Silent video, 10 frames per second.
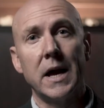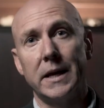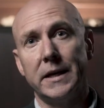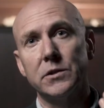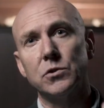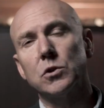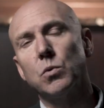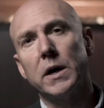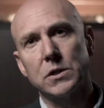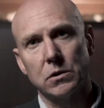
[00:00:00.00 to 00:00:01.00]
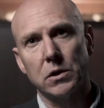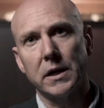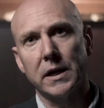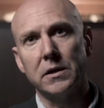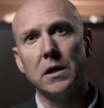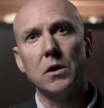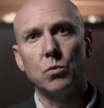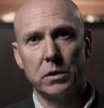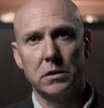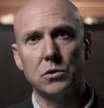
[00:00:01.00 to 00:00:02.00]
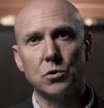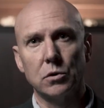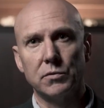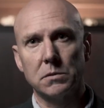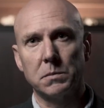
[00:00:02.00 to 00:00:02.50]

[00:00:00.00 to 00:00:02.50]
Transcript: and he hits her twice on the head with his service